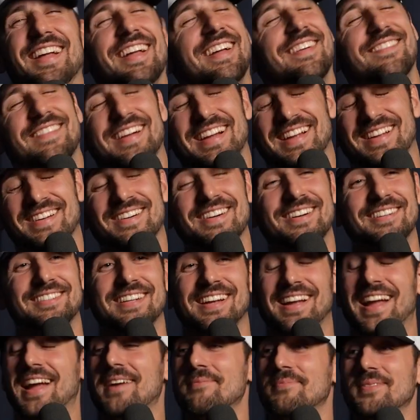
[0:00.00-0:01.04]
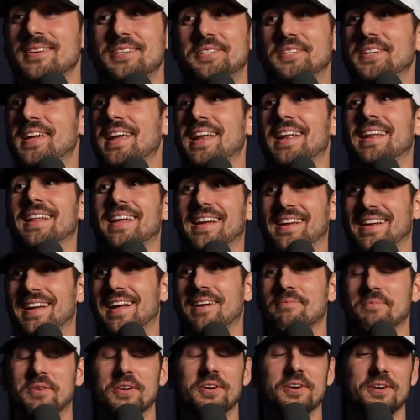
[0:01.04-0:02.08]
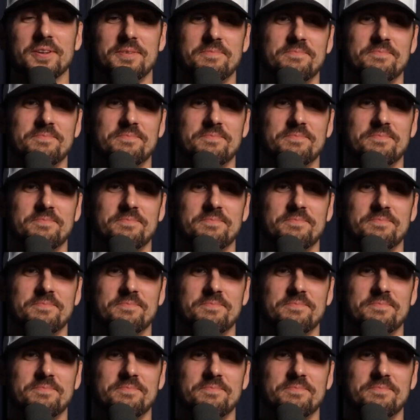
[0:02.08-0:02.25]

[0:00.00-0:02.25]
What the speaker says: Like, coach, like, I appreciate it. Like, I'm good.